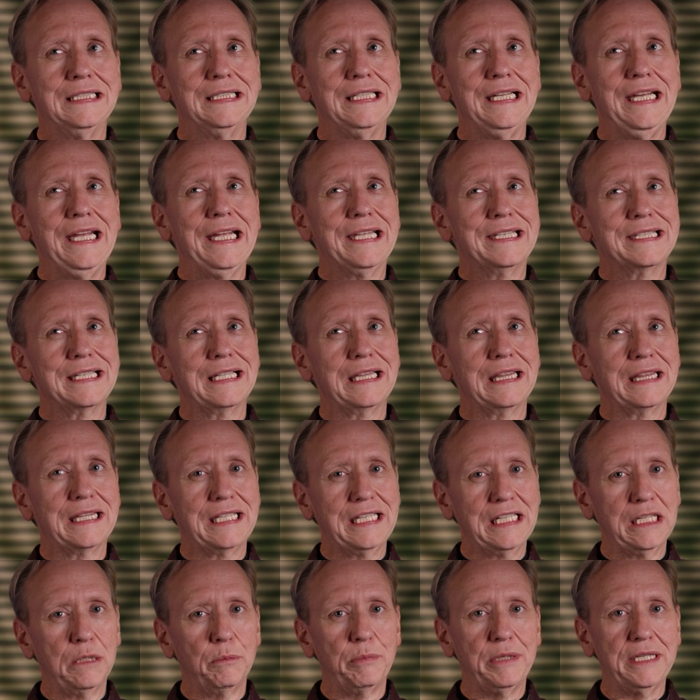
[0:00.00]
It's a
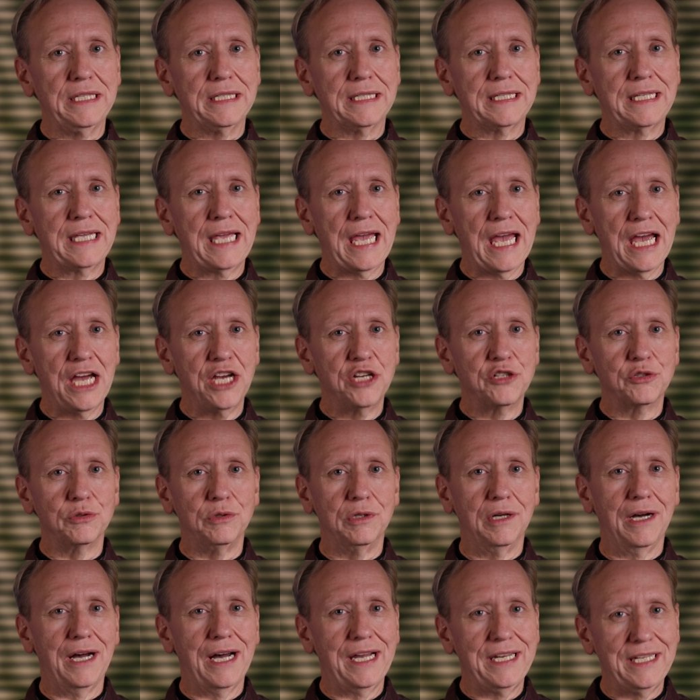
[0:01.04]
little bit
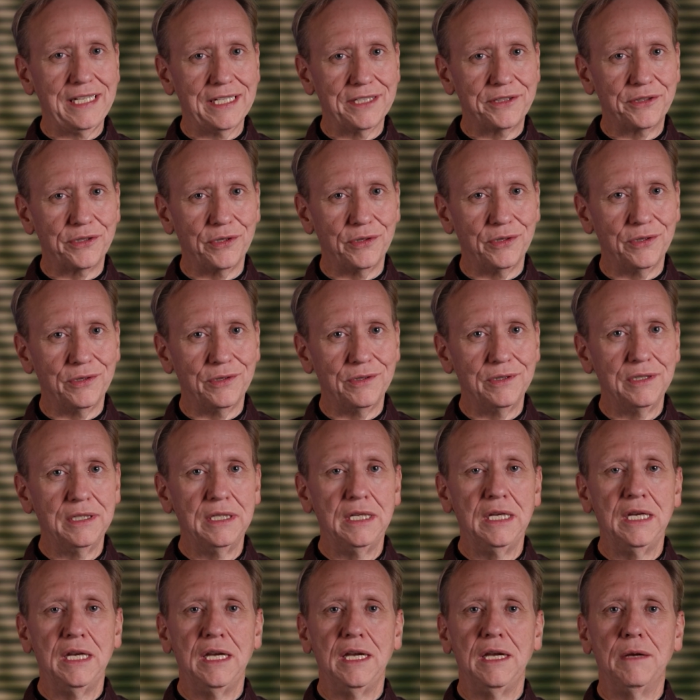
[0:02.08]
casual. Arigato.
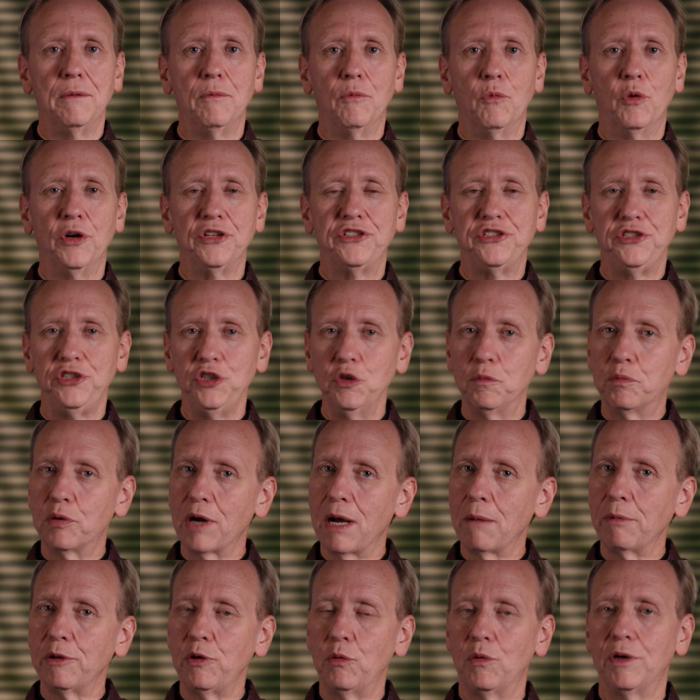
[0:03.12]
What you
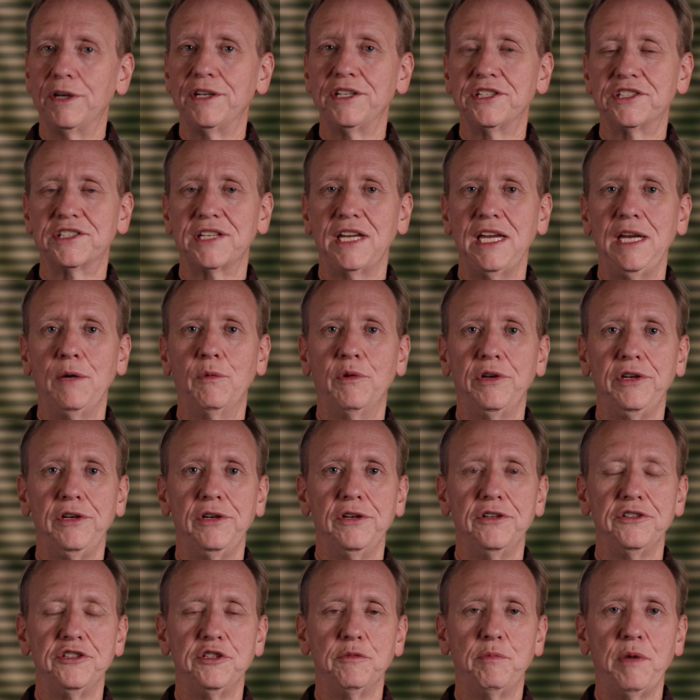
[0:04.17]
probably want to say when you're
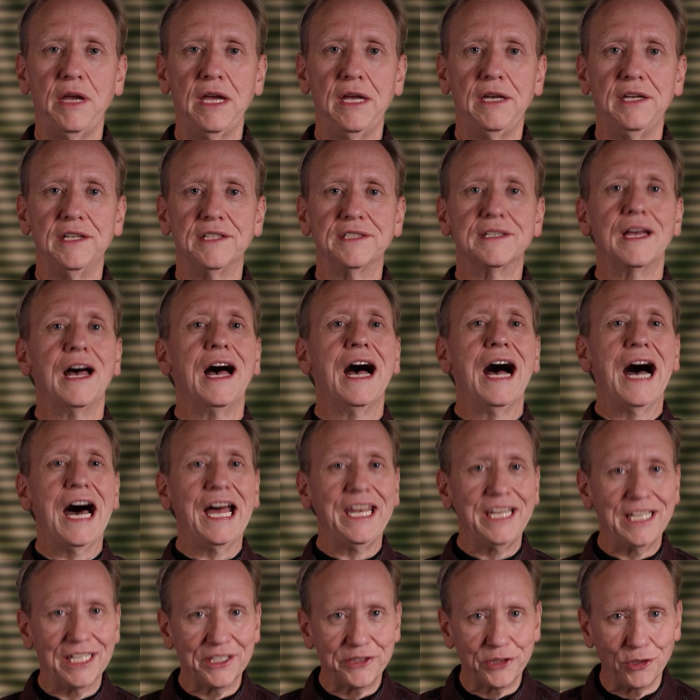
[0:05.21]
in Japan is
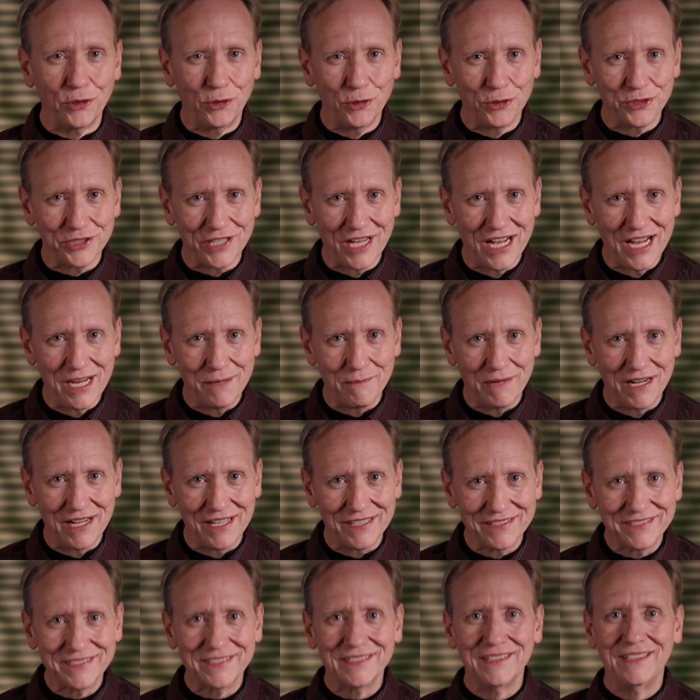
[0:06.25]
arigato
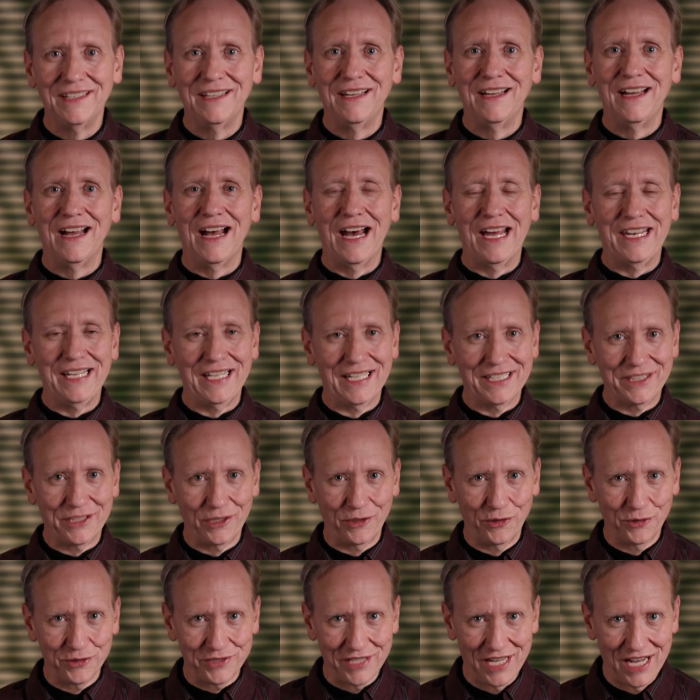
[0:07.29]
gozaimasu. Arigato
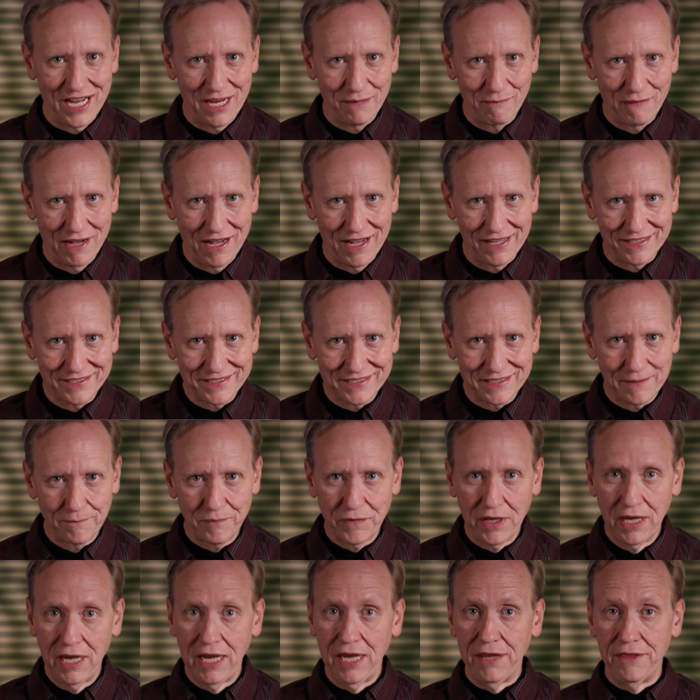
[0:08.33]
gozaimasu.
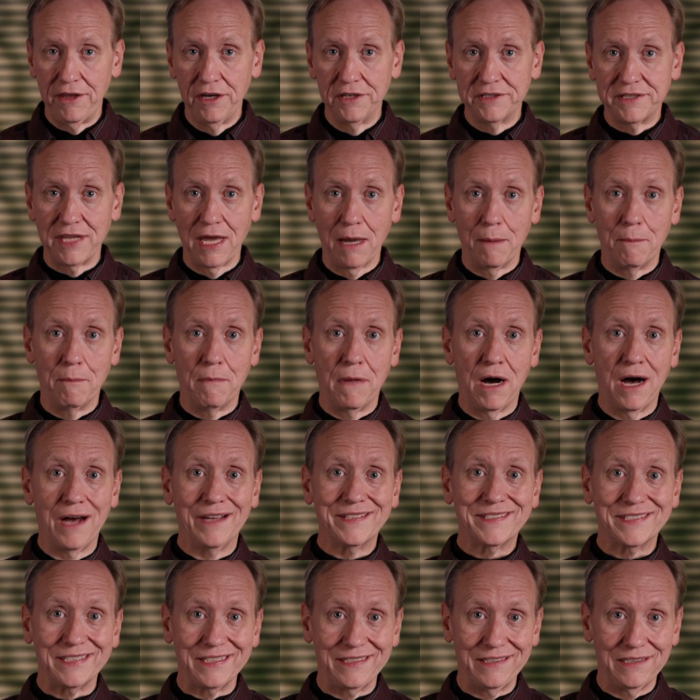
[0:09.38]
Hey, there's that
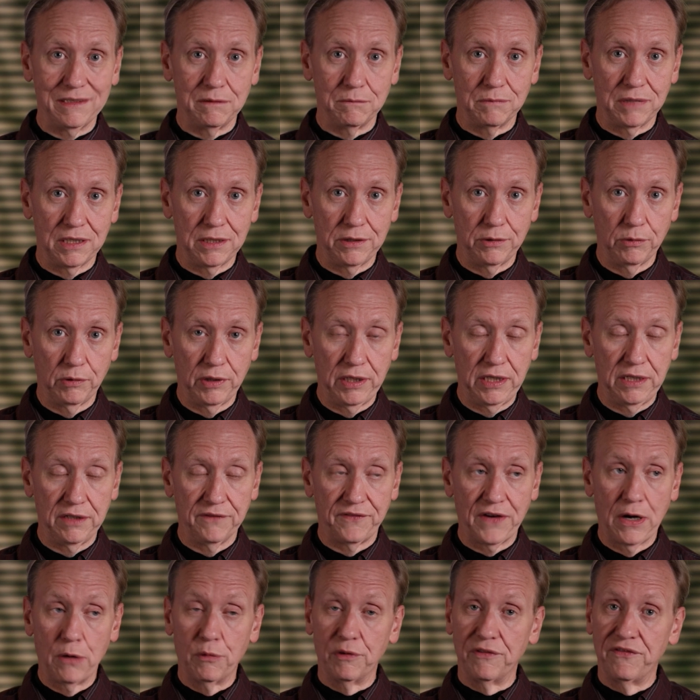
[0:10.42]
mas again, by the way. And
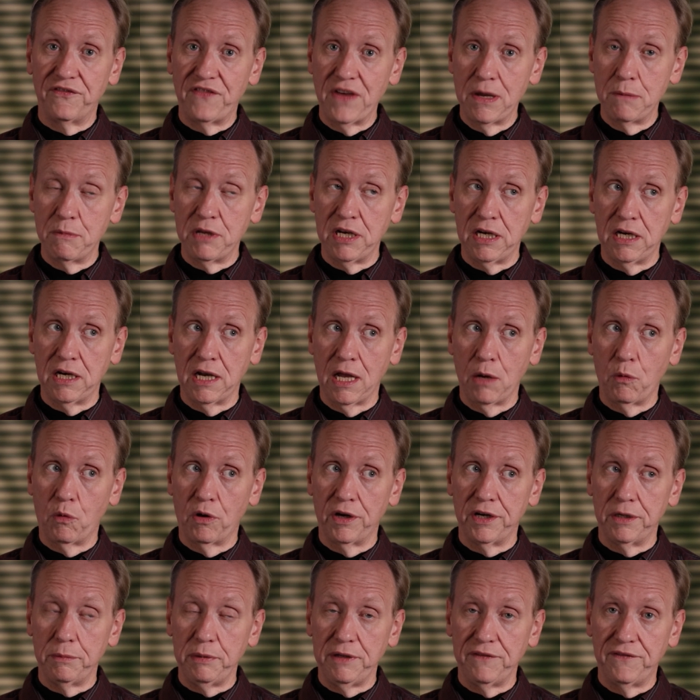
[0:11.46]
if I were feminine, I
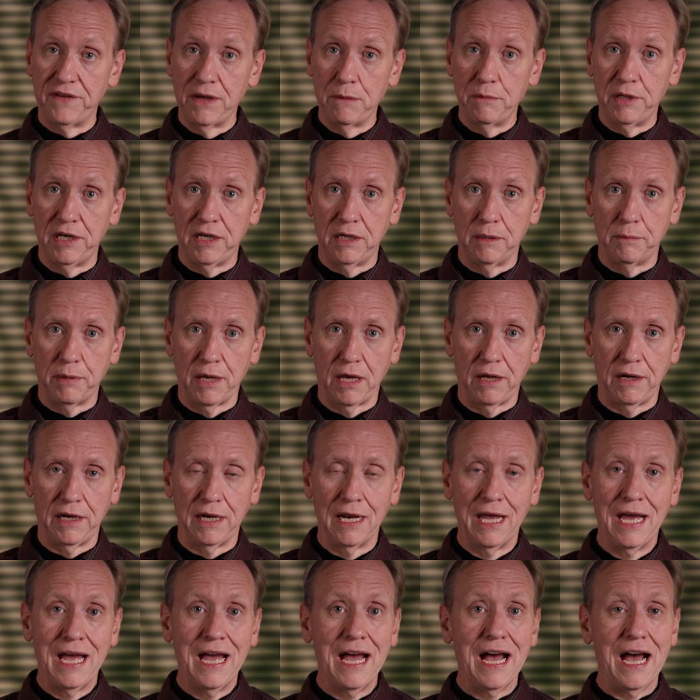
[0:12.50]
wanted to be feminine about it,
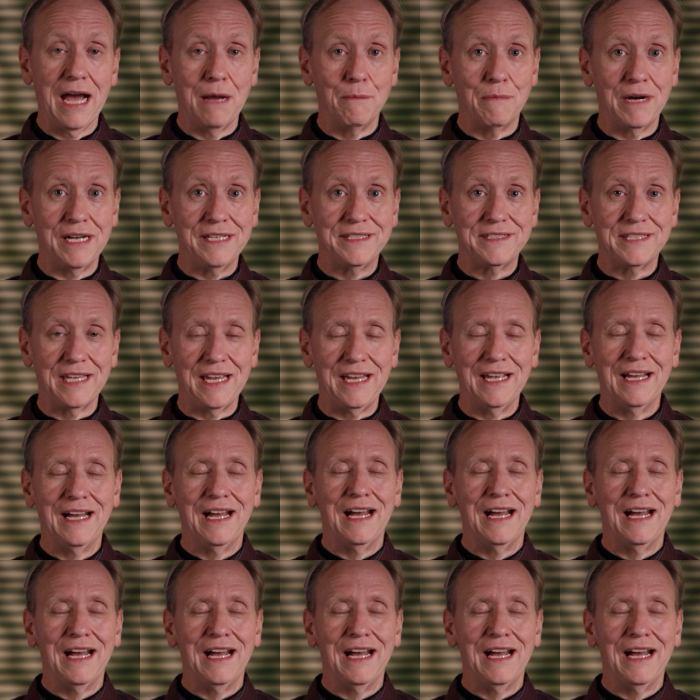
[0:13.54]
I might say